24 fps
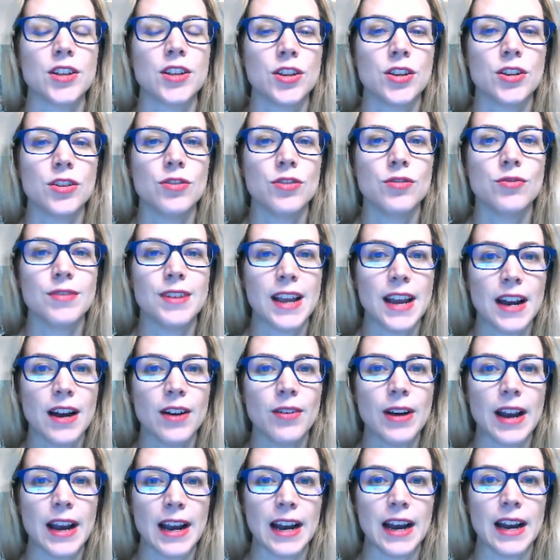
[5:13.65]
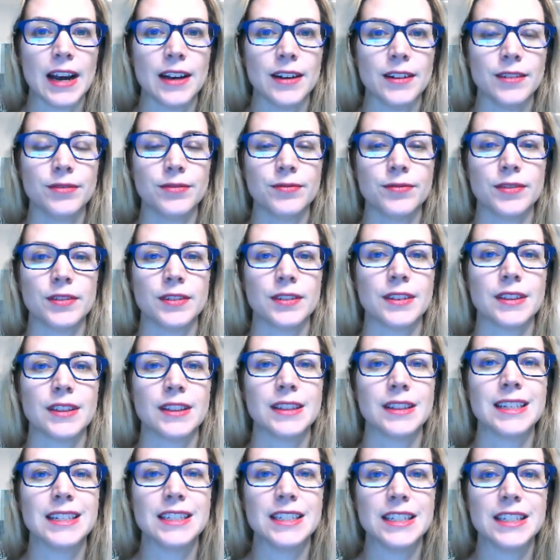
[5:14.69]
you now have
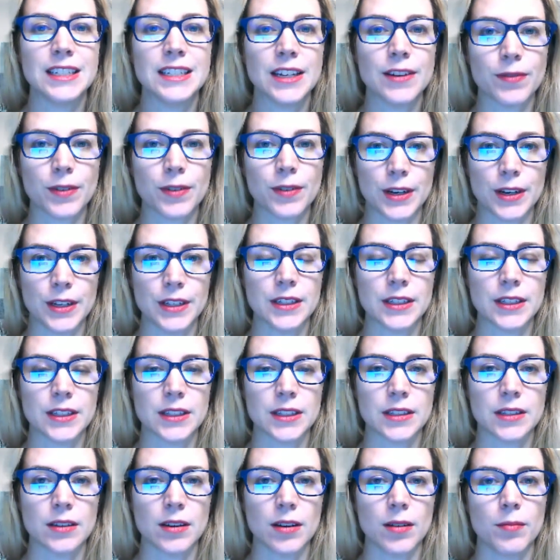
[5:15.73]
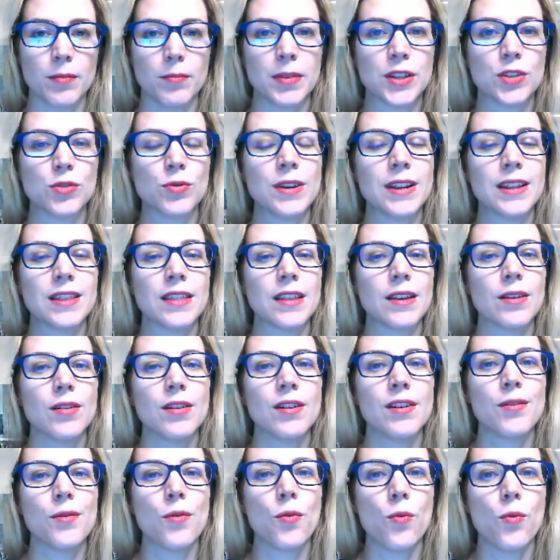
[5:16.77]
the difference between the
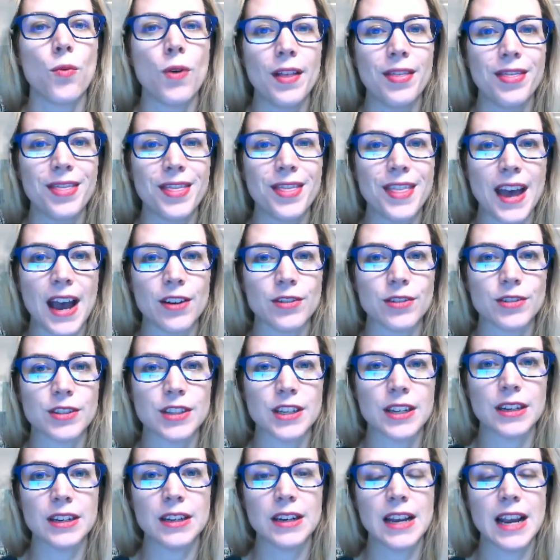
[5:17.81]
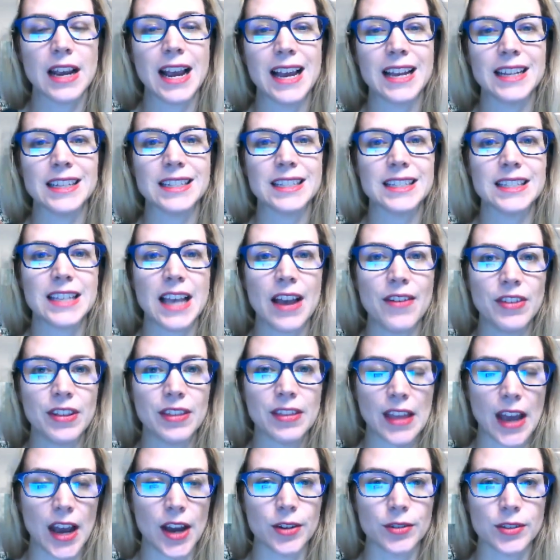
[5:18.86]
1,000 and
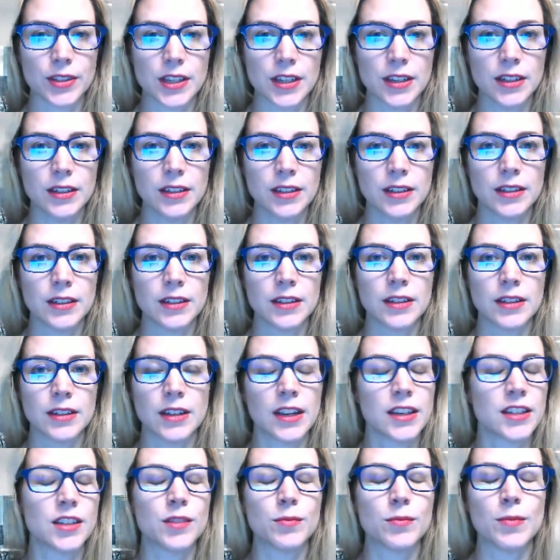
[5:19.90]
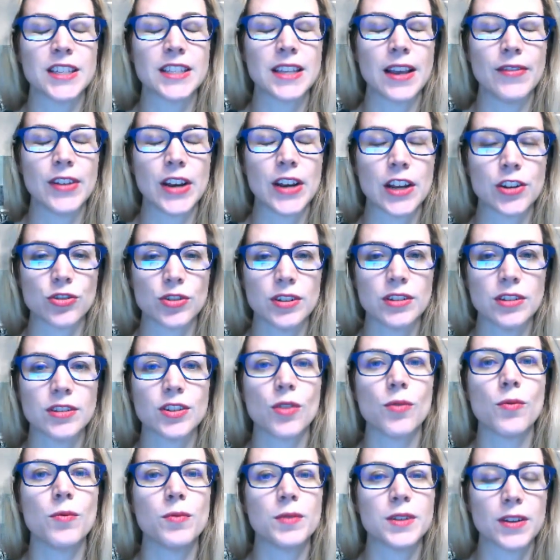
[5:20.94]
7,000, excuse me, 700.
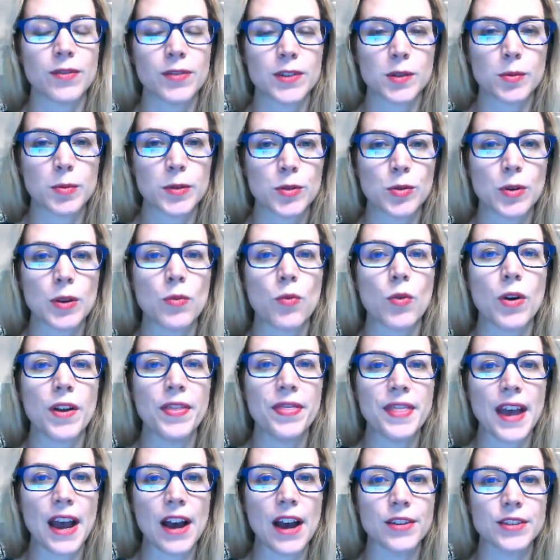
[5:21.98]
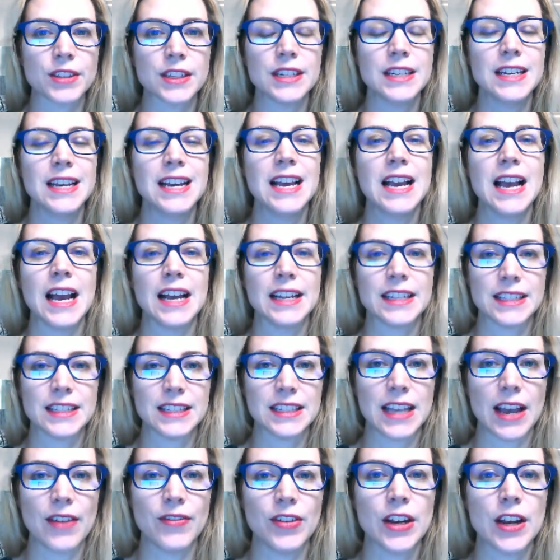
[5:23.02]
So difference between 1,000 and
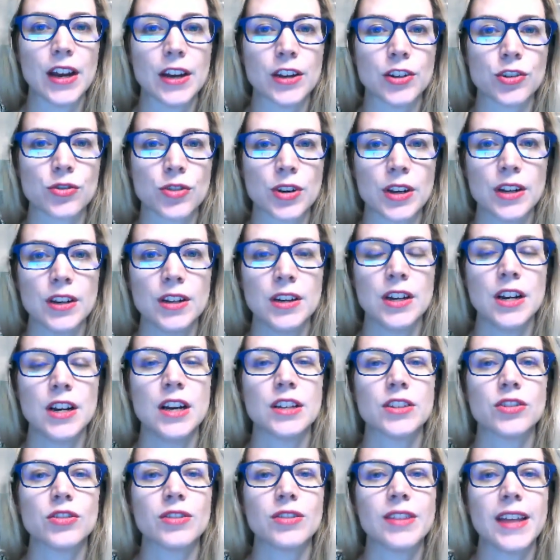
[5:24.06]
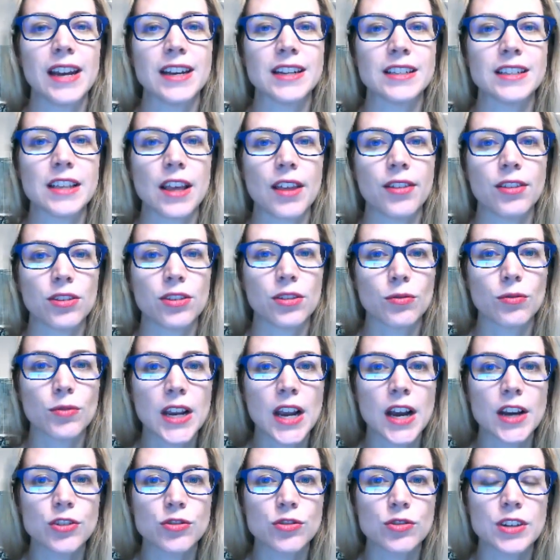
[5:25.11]
700. So that is a
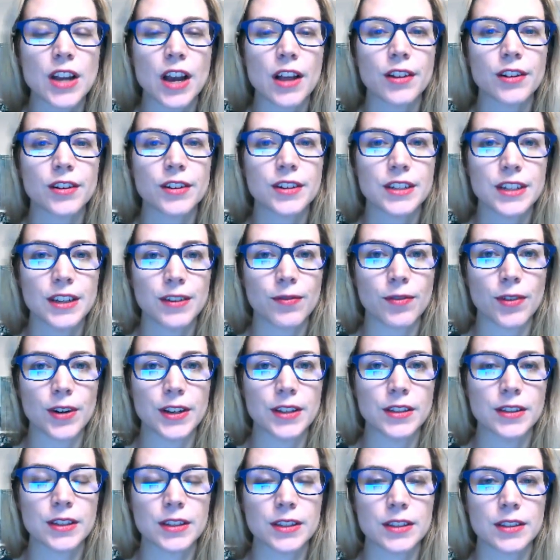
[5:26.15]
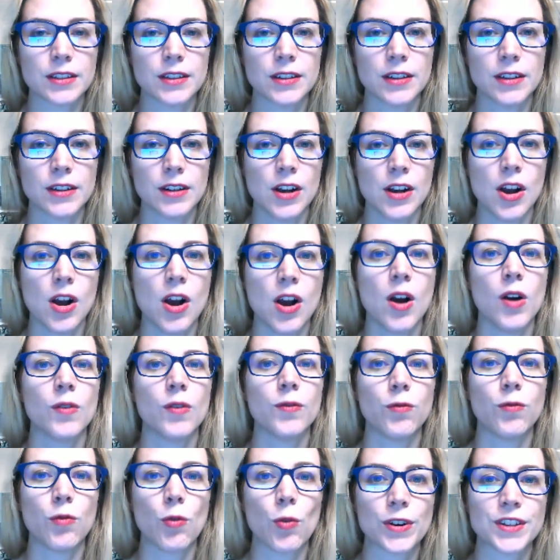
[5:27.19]
$300 difference
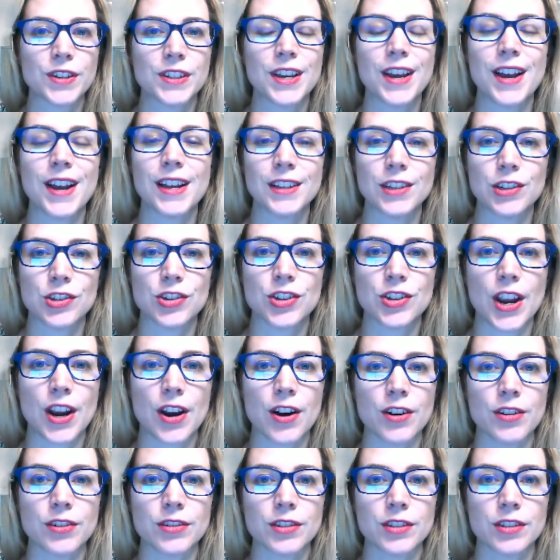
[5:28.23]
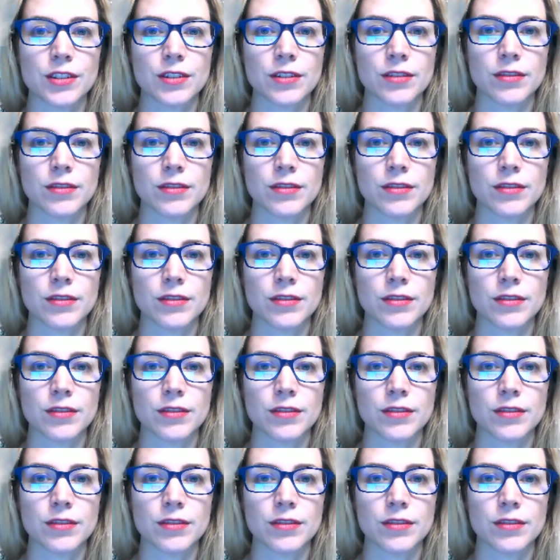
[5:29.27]
for 10 shares,